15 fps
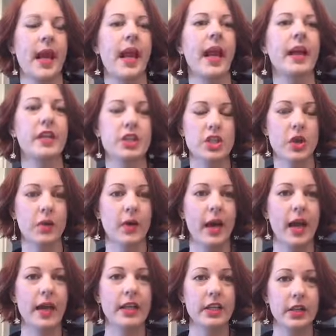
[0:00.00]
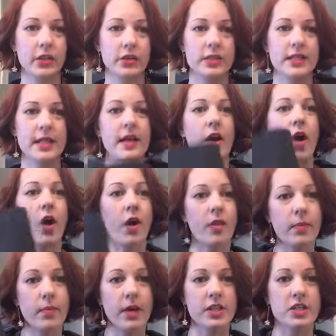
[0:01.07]
and show her how to use it on the
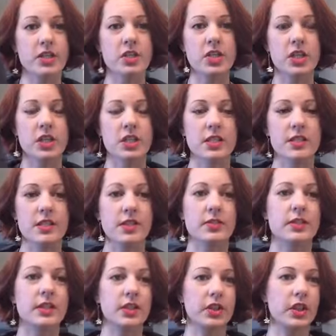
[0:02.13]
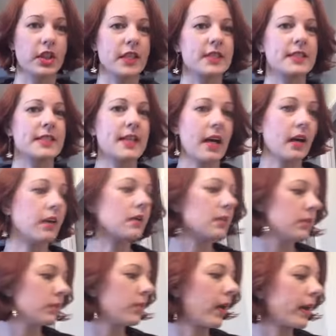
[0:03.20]
brushes she just used, and you're going to
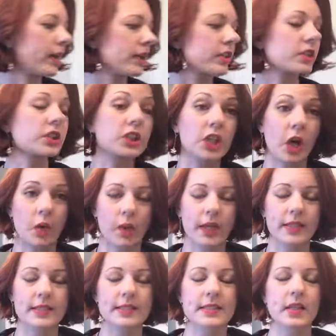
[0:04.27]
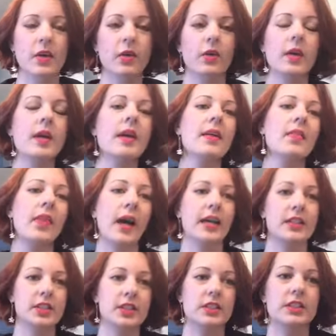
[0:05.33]
sell what you're showing. So that
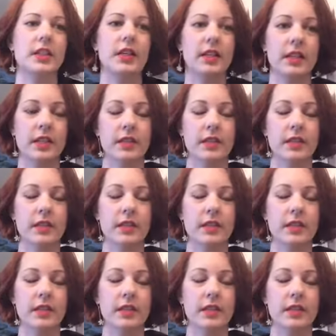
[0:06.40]
is just a